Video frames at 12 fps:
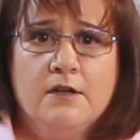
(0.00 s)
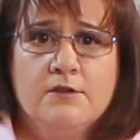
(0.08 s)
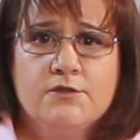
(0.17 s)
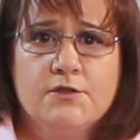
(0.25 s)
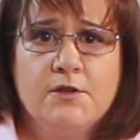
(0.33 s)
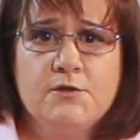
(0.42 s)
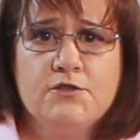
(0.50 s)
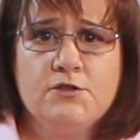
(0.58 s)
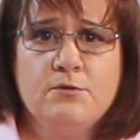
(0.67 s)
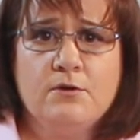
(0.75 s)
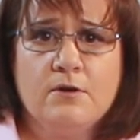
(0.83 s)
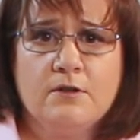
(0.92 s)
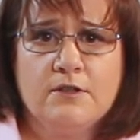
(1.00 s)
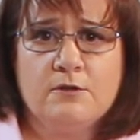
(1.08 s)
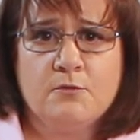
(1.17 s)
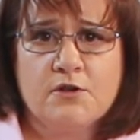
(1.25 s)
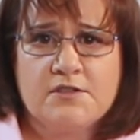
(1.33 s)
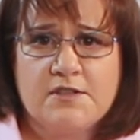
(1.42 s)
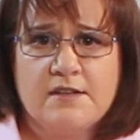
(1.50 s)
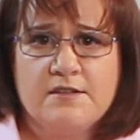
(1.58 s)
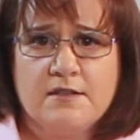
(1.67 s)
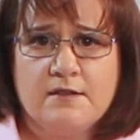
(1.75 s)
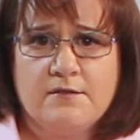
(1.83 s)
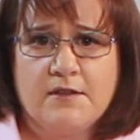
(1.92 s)
So those two are a little more
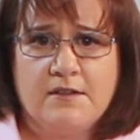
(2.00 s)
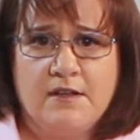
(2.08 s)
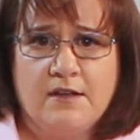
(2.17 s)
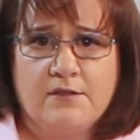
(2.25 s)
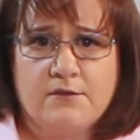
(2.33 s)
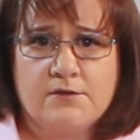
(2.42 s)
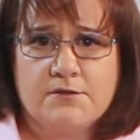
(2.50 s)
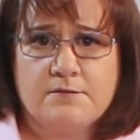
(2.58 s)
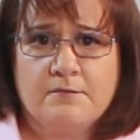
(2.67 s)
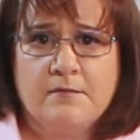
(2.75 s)
sensitive than the others.